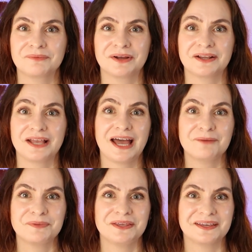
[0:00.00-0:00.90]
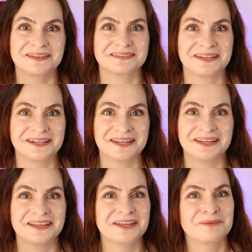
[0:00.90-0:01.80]
I want a happy,
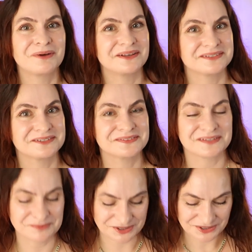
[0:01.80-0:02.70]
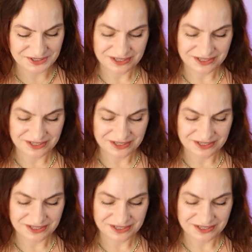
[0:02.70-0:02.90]
exciting, positive summer,